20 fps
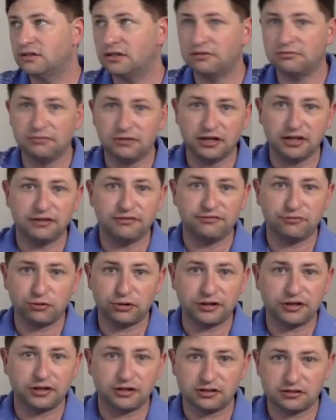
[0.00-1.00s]
Like my
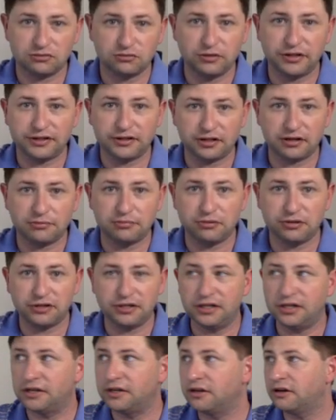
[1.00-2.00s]
$40 a week that I'm
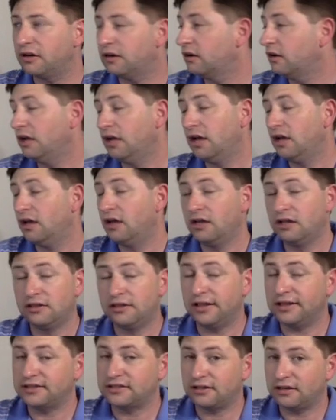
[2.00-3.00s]
putting in here,
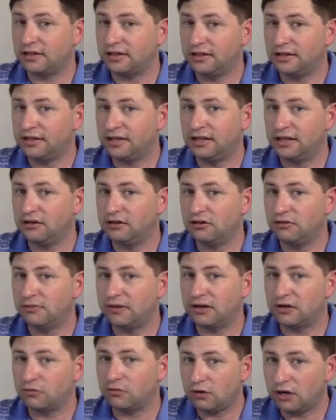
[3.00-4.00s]
that's going to continue no
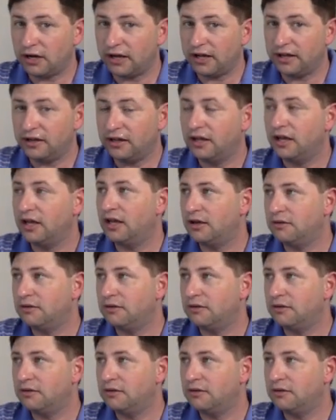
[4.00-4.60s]
matter what.